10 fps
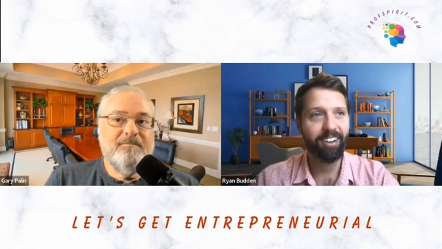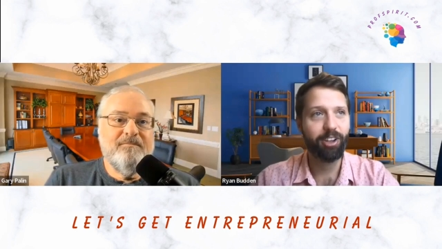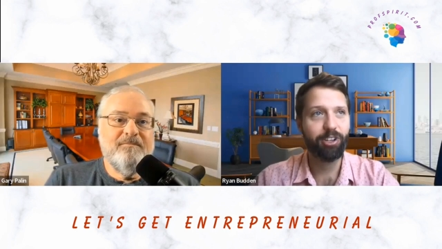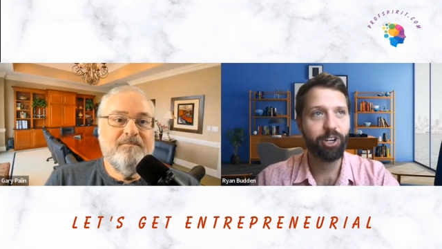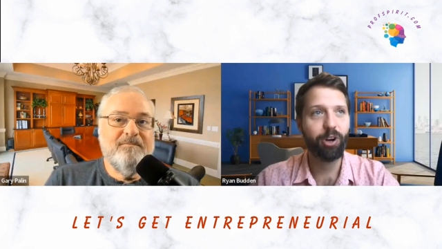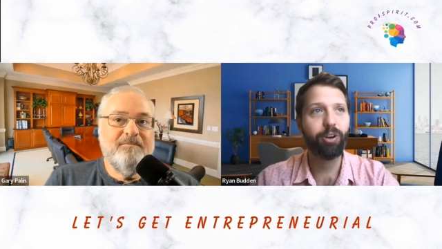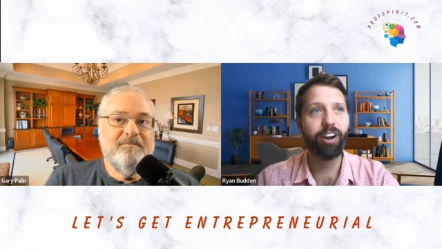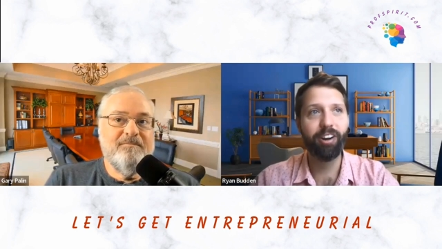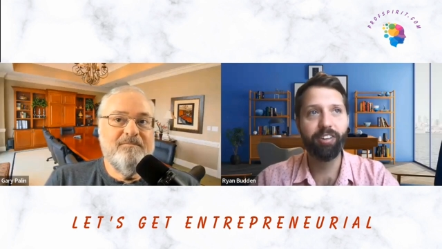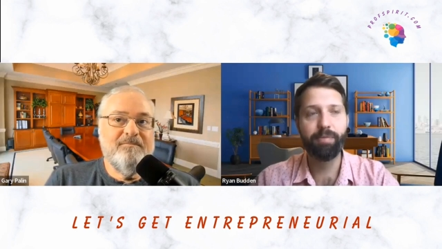Speaker 1: the
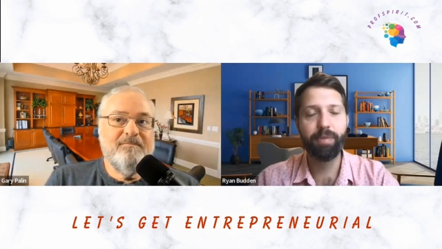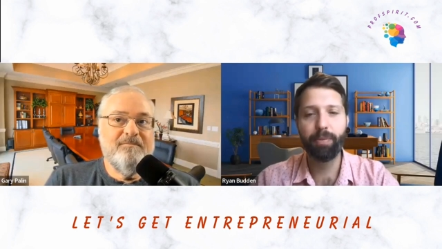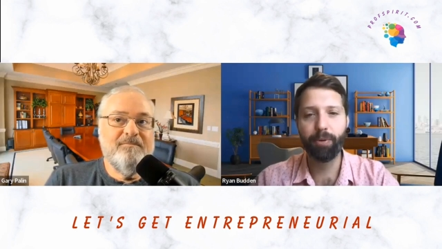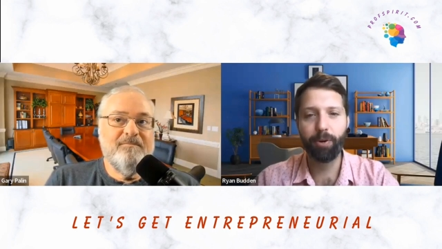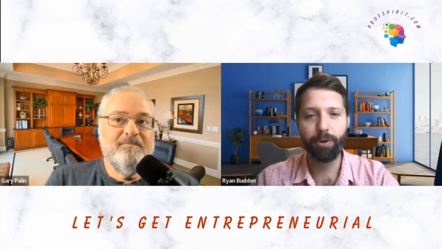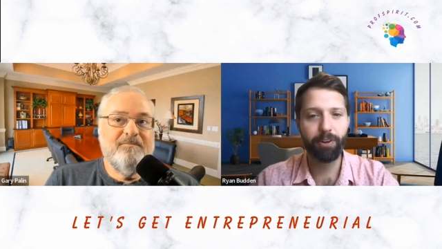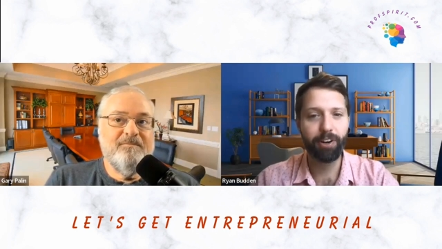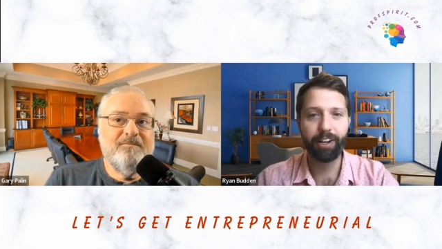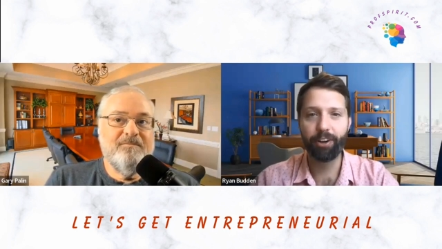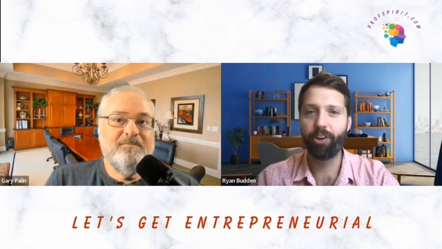joke of people
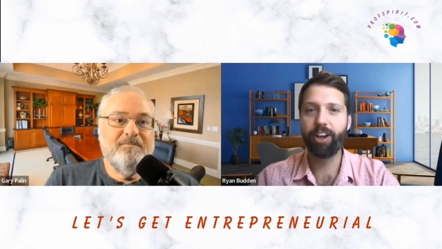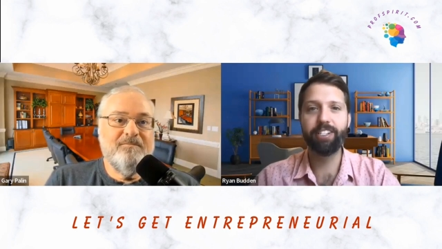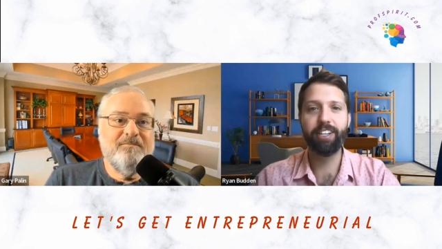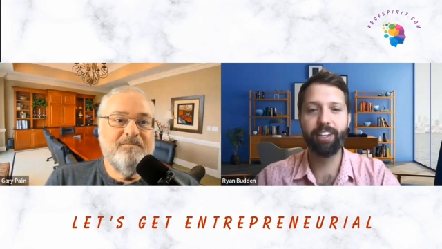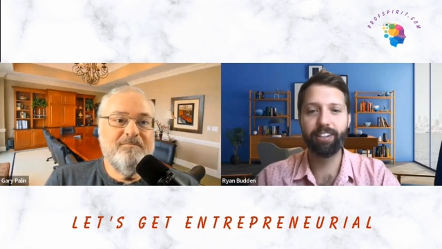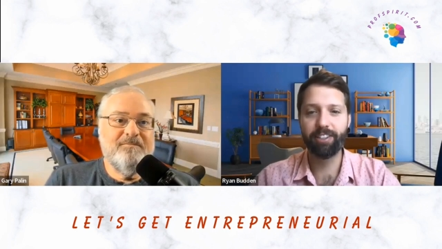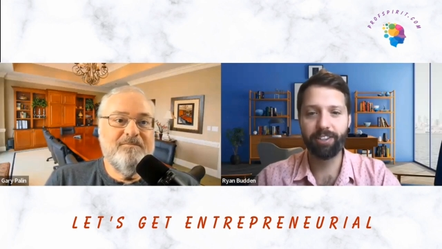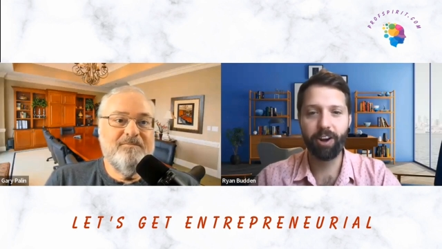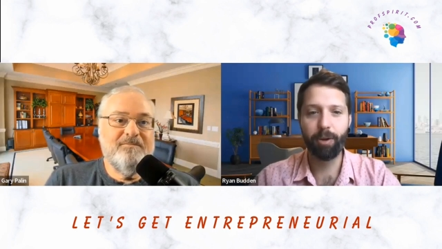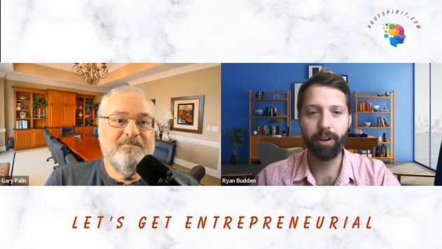ordering crazy things
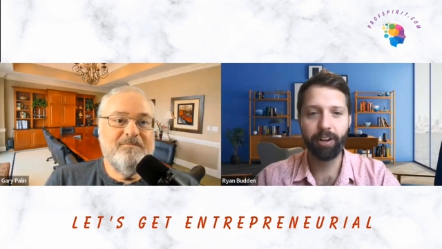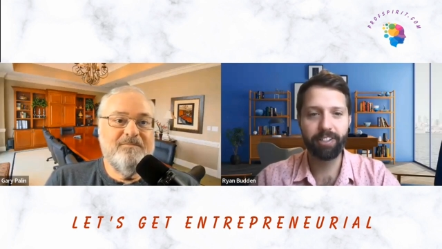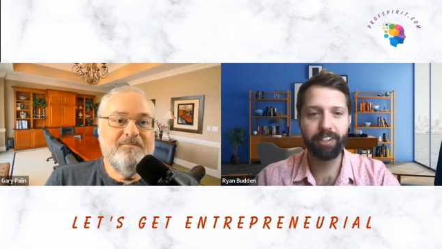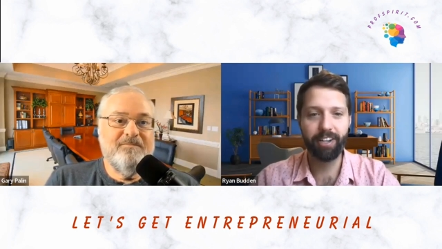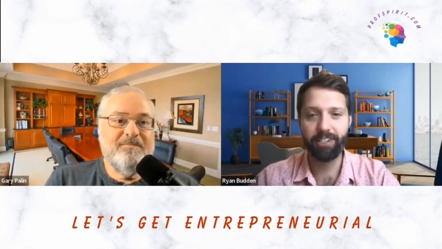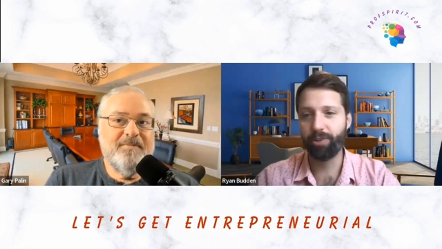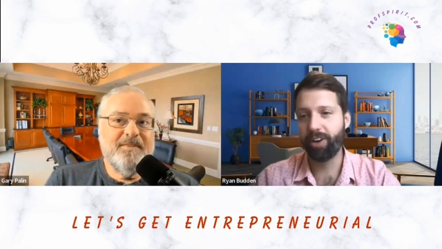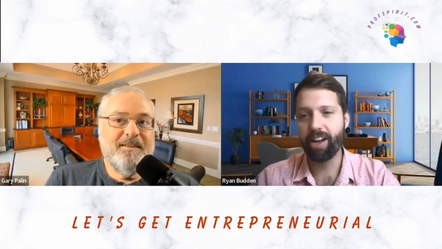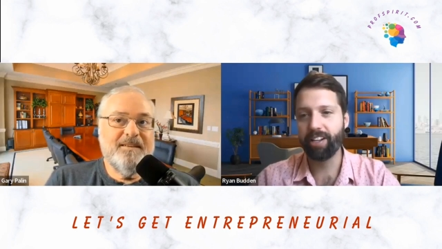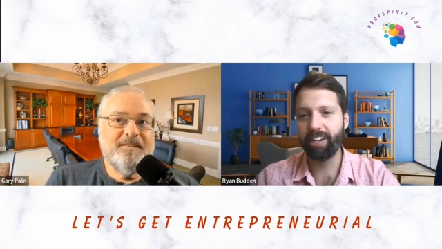at Starbucks is a
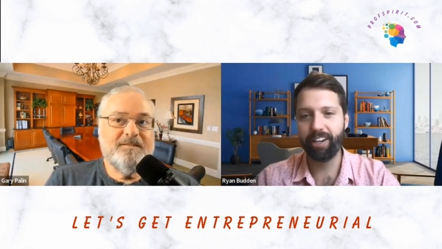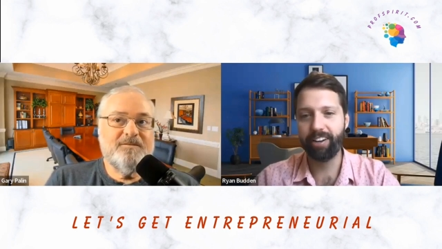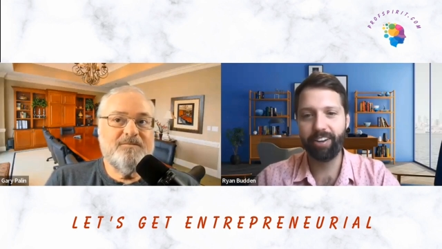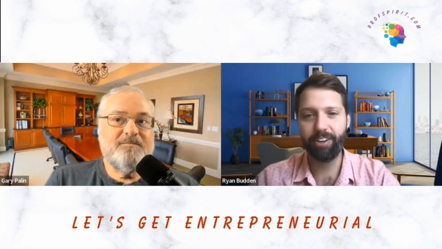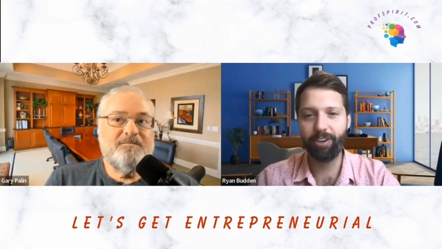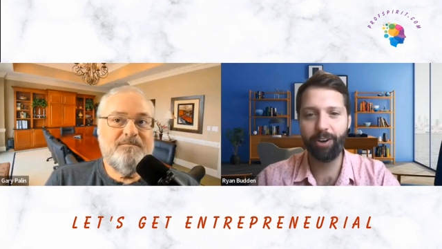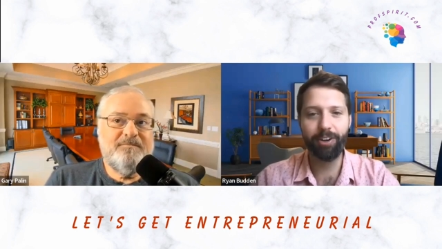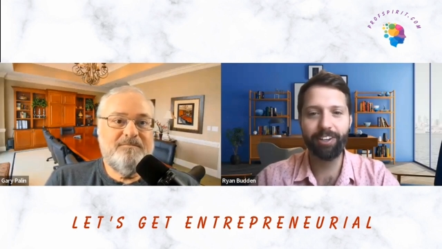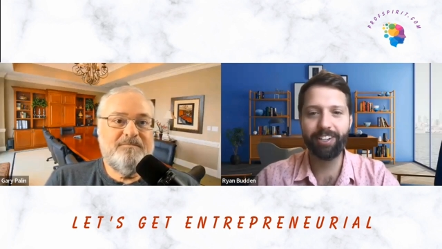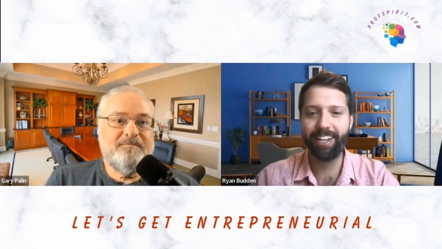reality. You
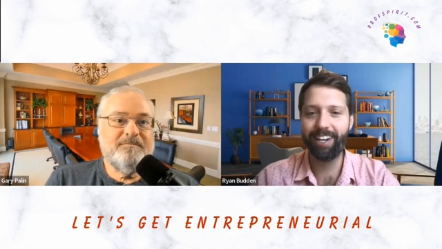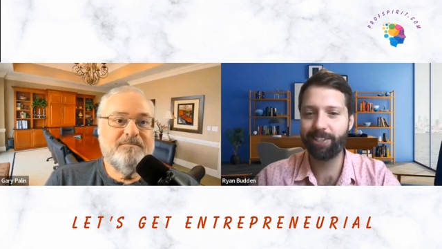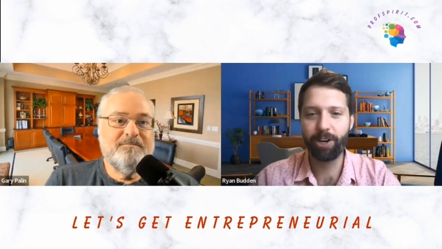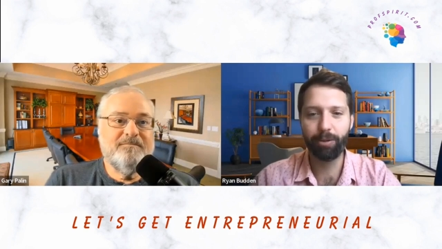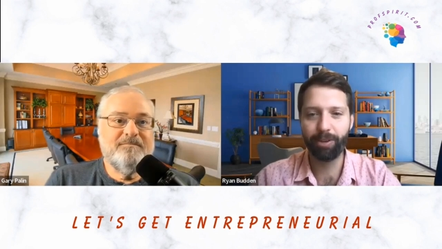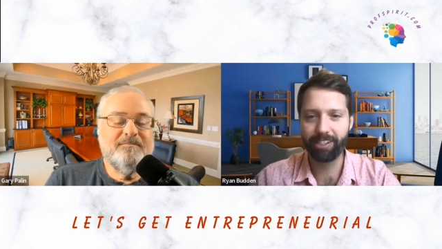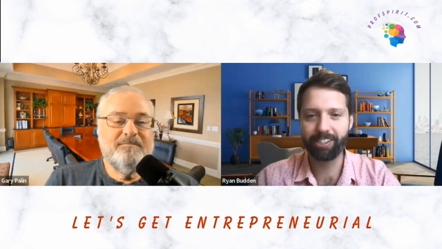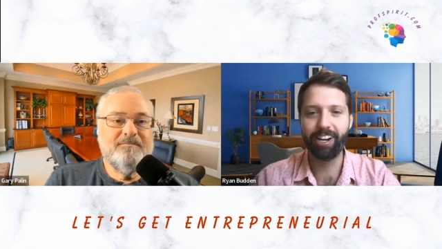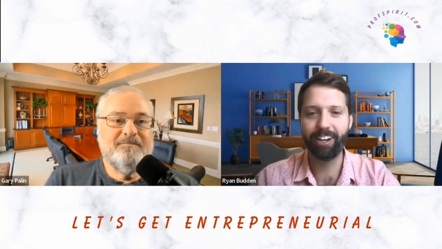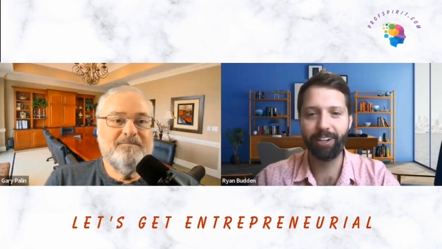go into any
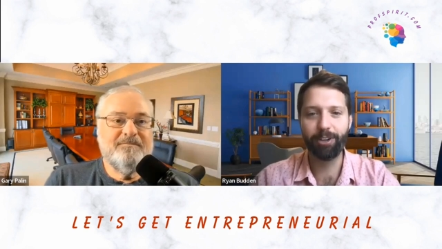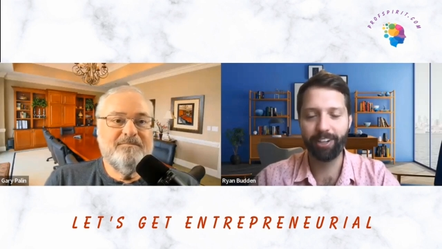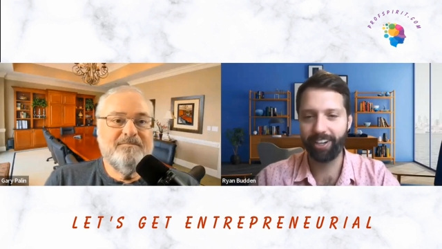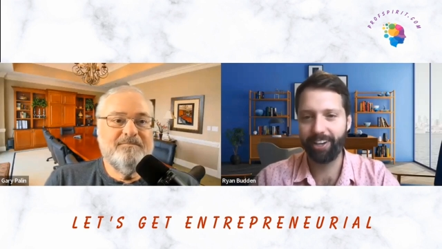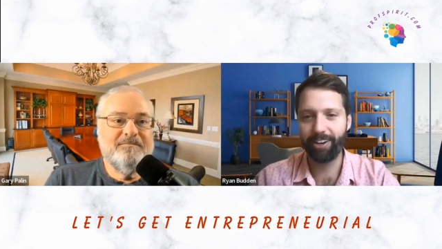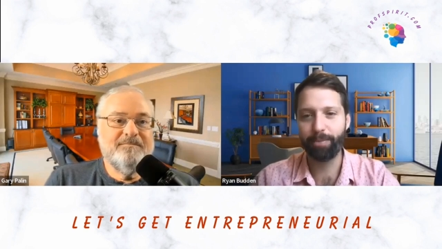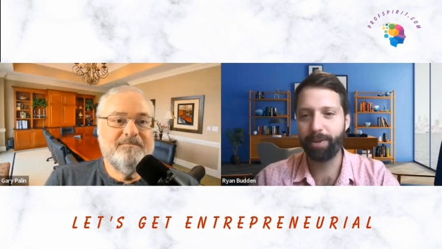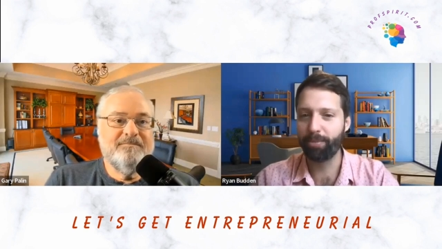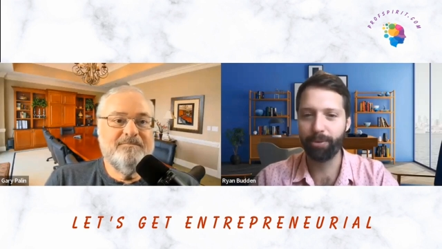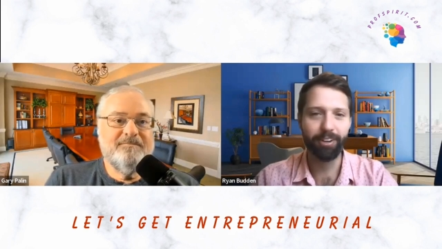Starbucks line and you can hear
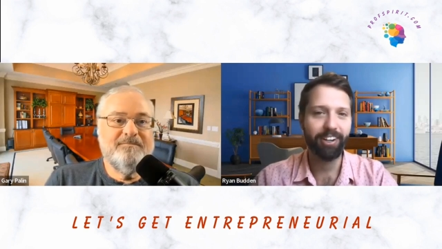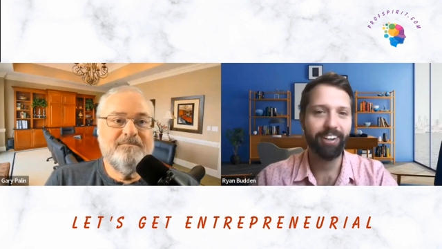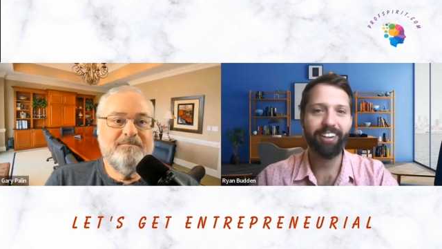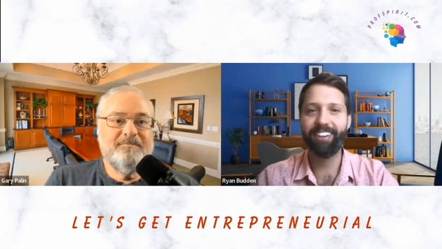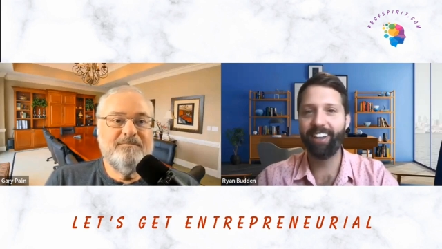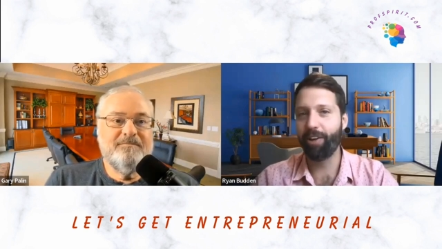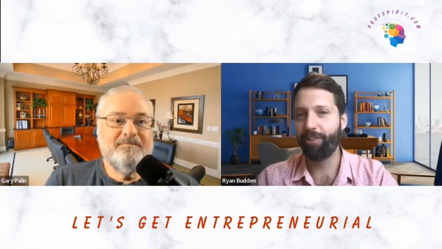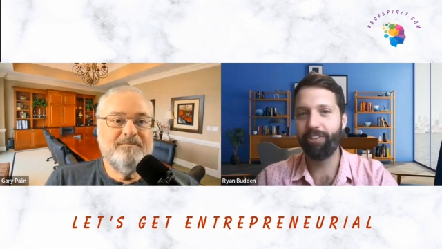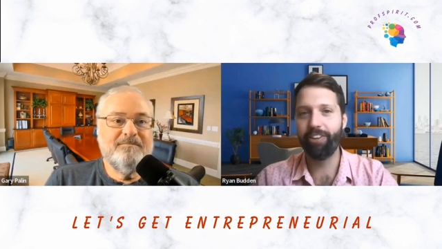people that have